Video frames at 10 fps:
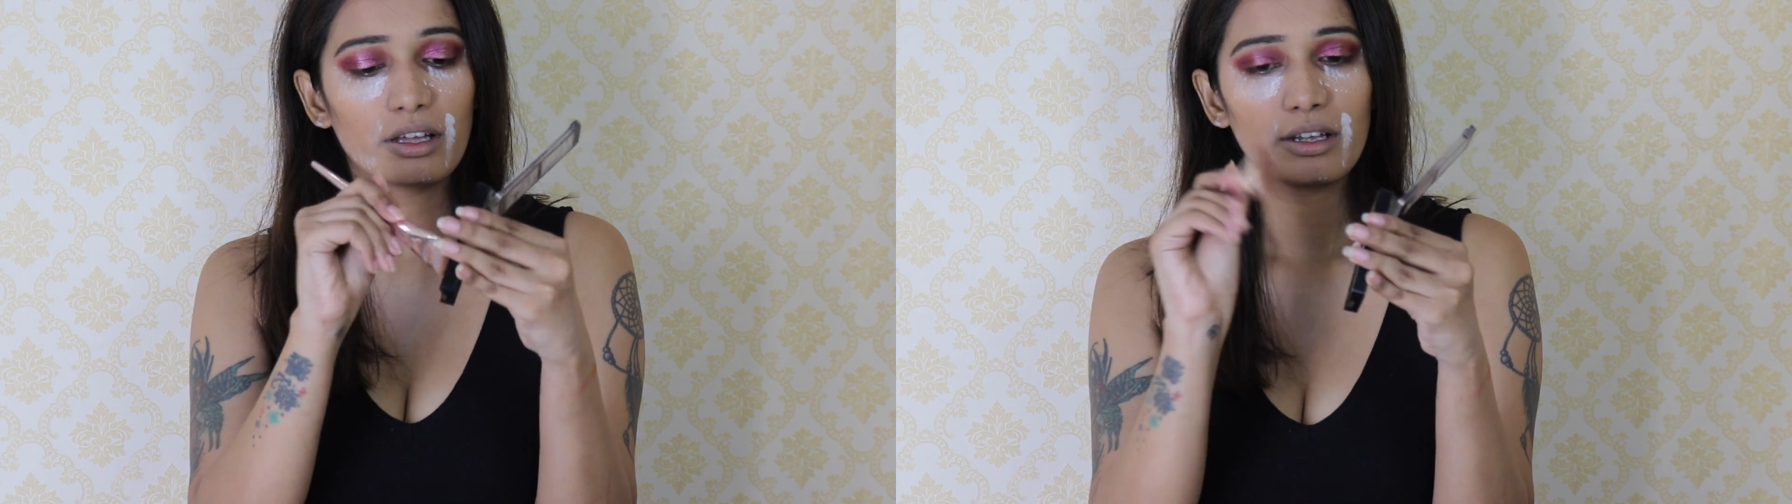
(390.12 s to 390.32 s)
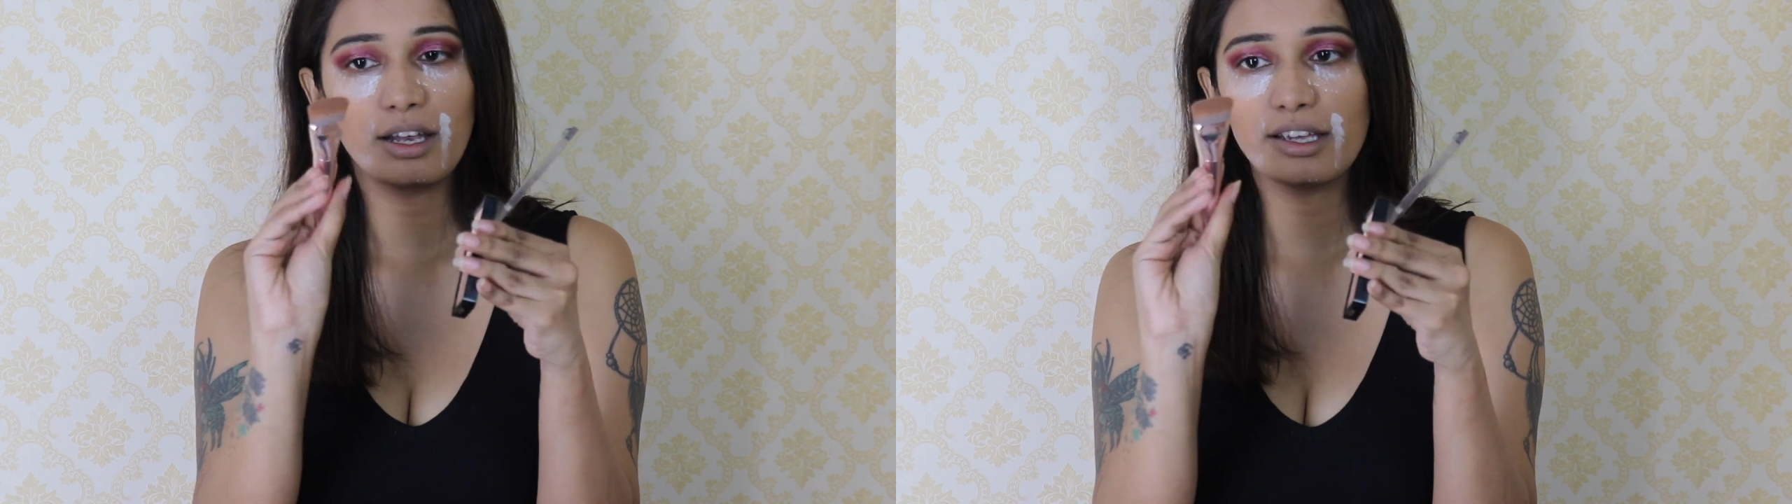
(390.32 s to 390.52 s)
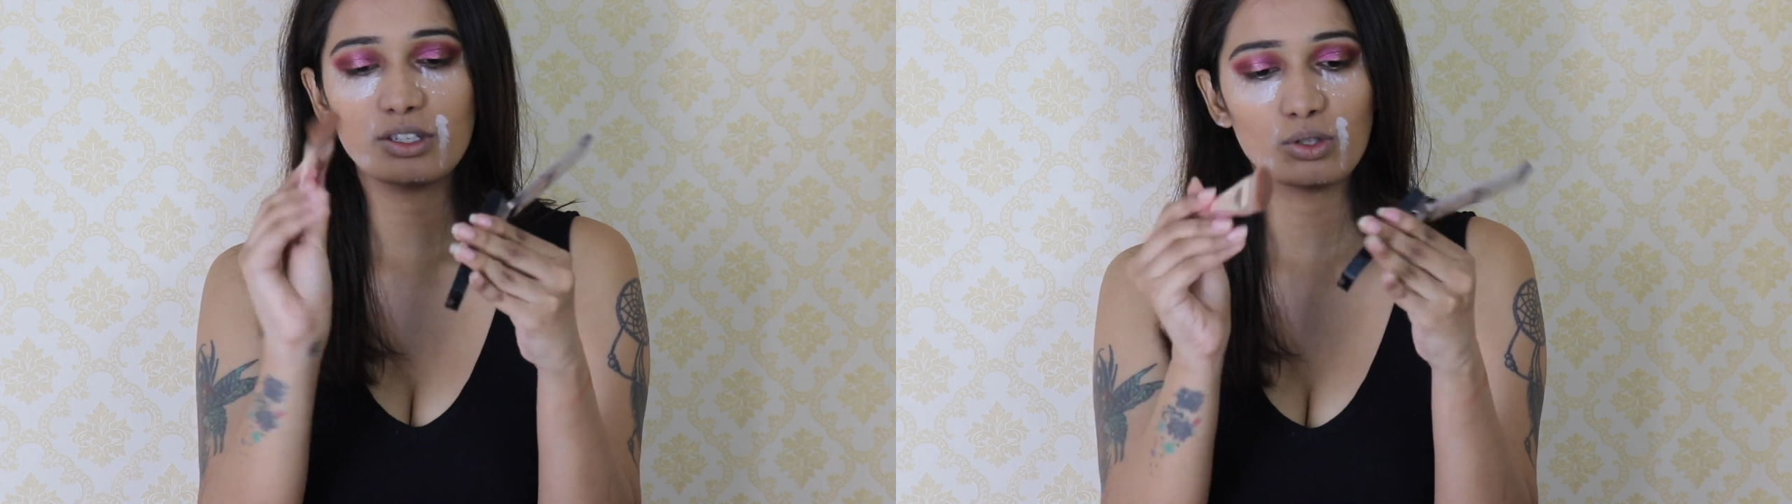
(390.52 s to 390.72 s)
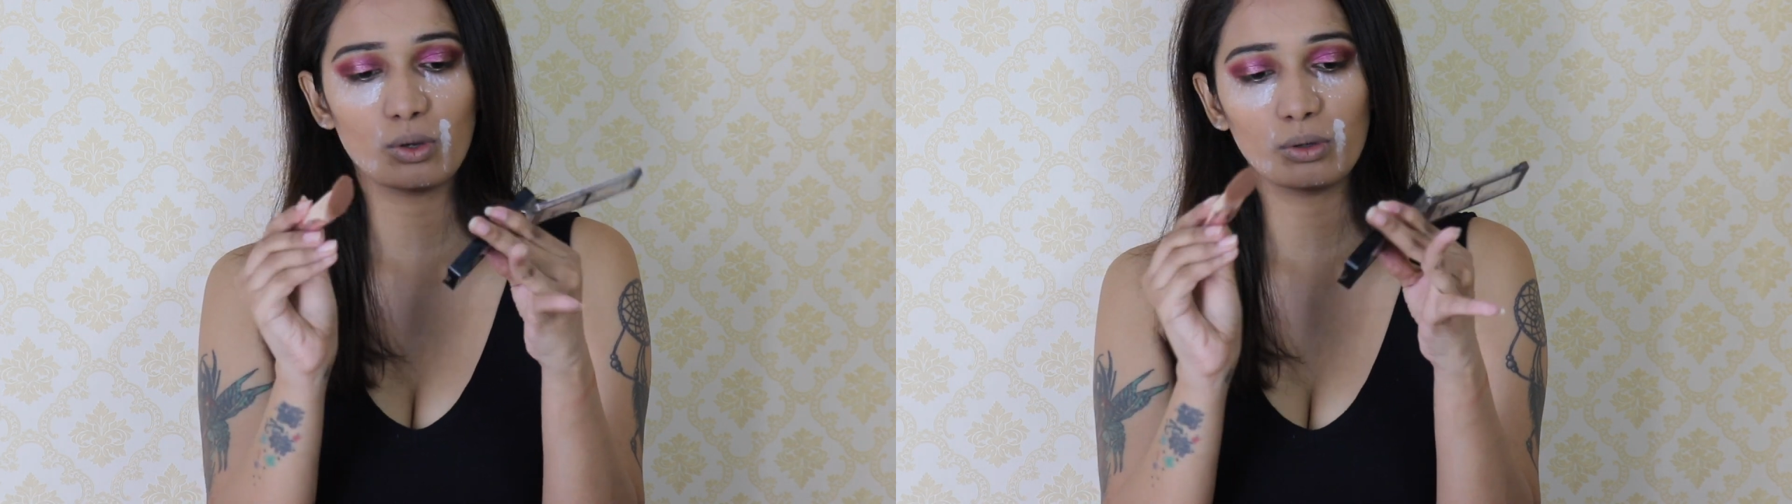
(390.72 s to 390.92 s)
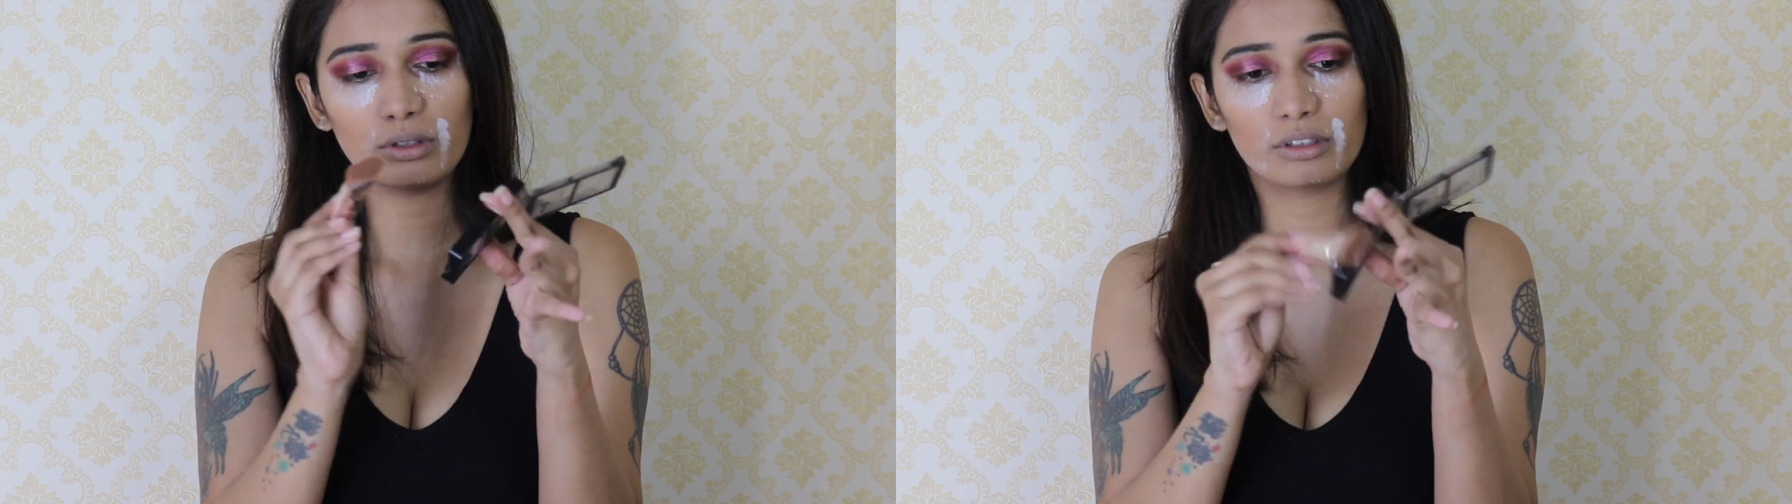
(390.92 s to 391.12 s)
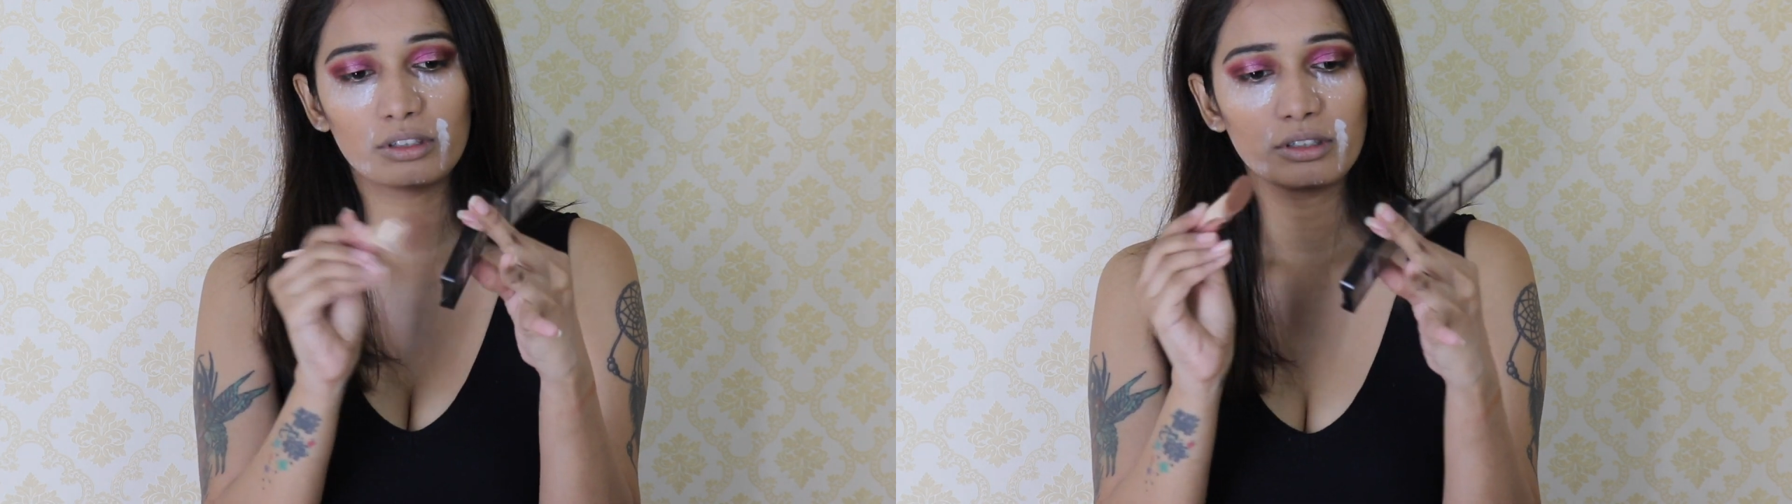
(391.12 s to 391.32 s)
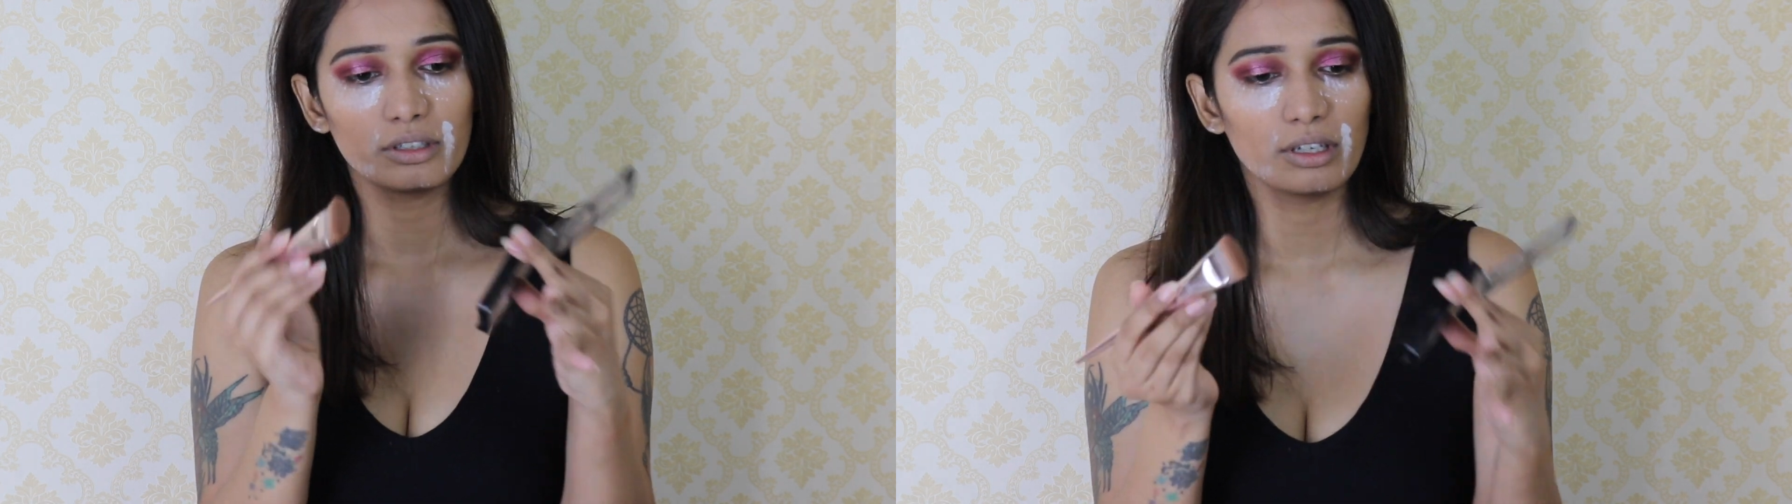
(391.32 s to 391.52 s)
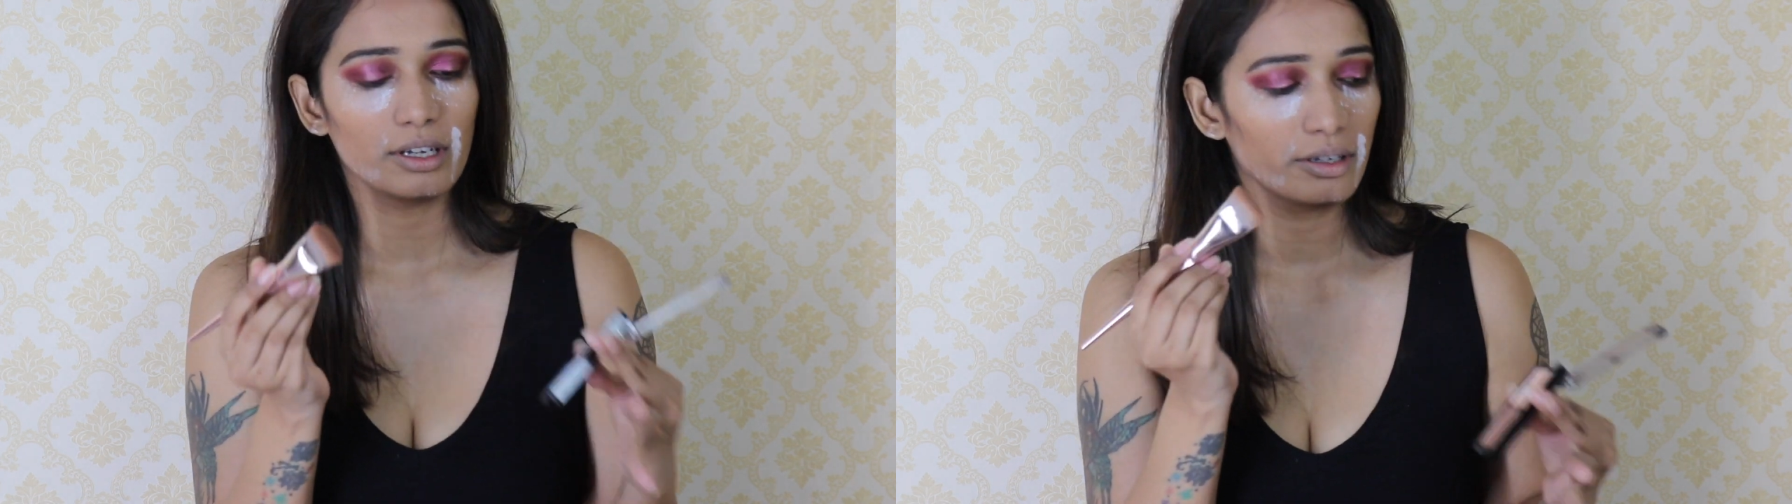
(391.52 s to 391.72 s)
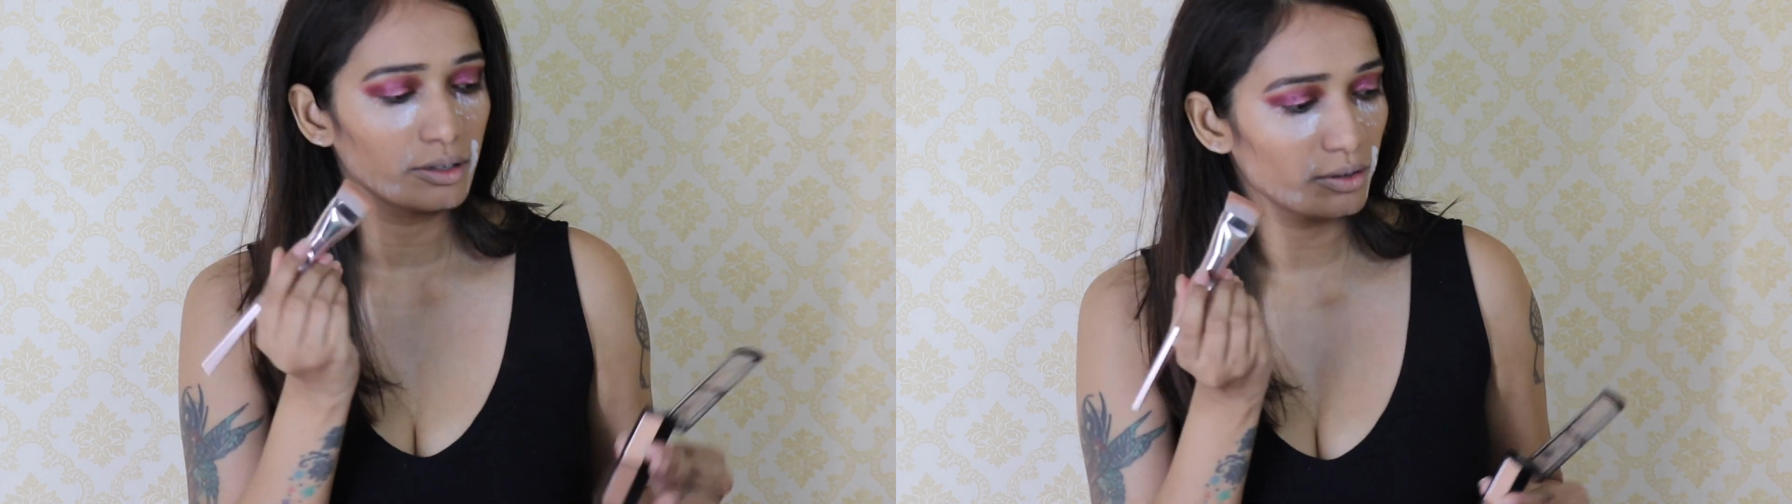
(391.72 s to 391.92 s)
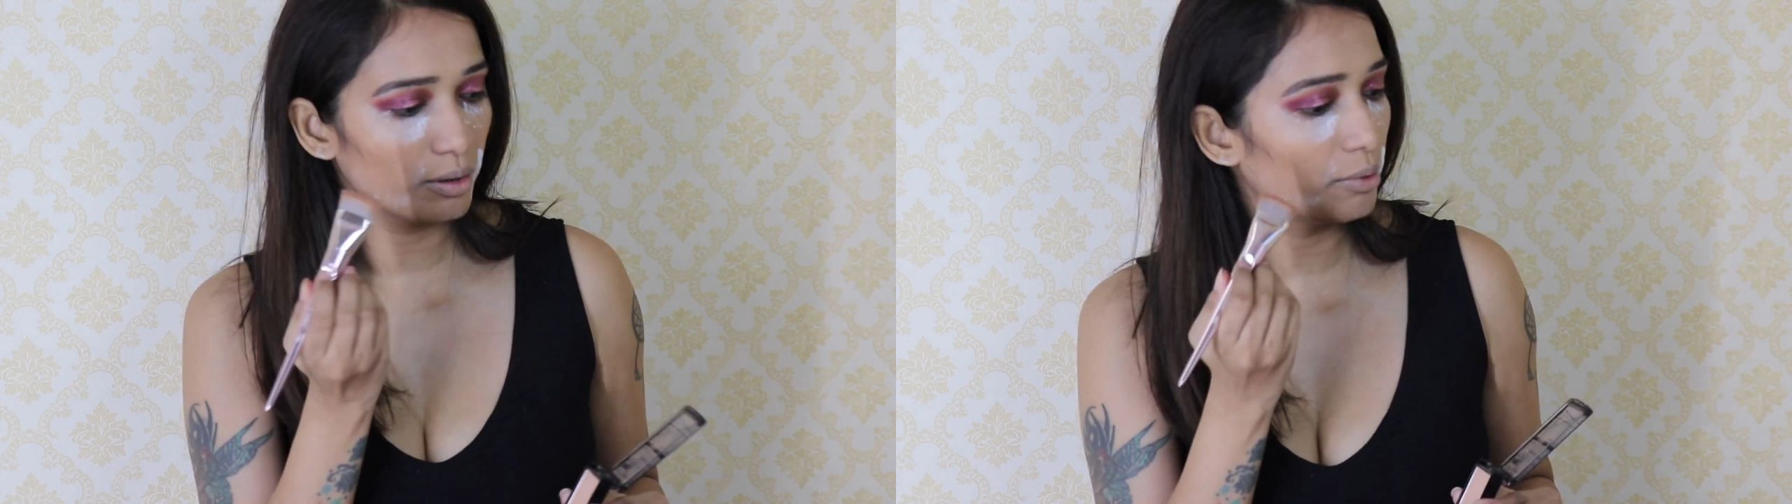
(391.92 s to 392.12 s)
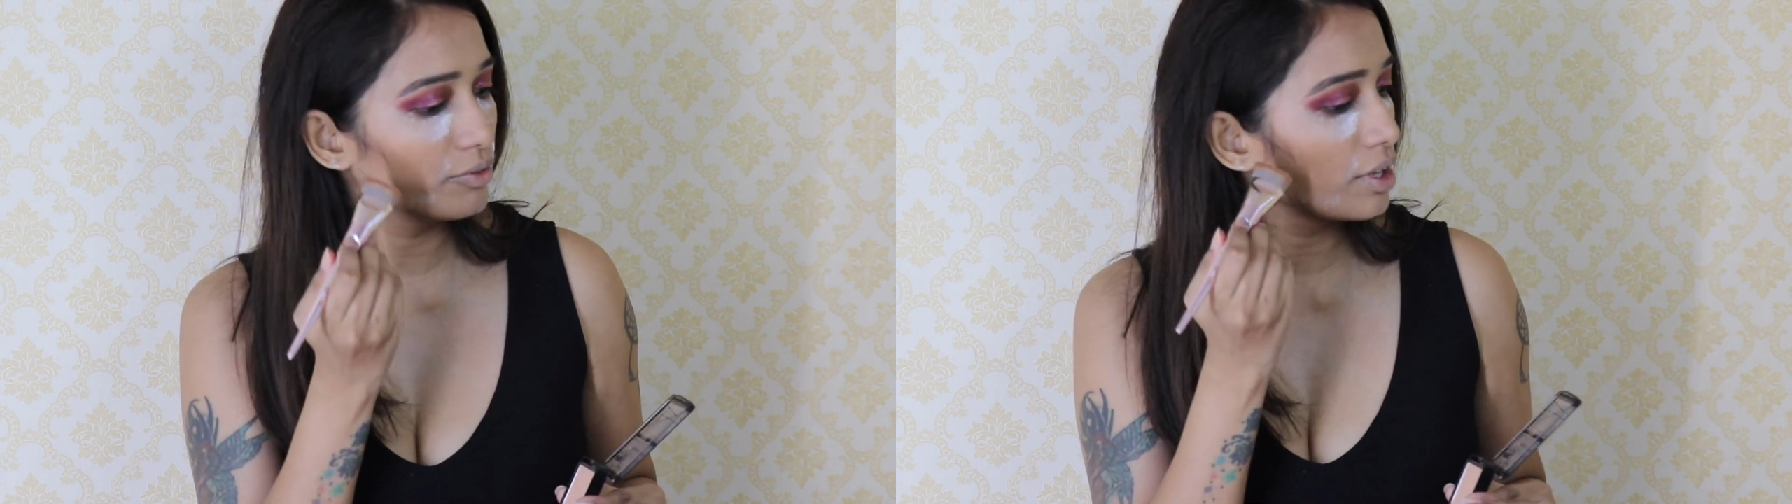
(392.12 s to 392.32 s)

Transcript: like so. Remove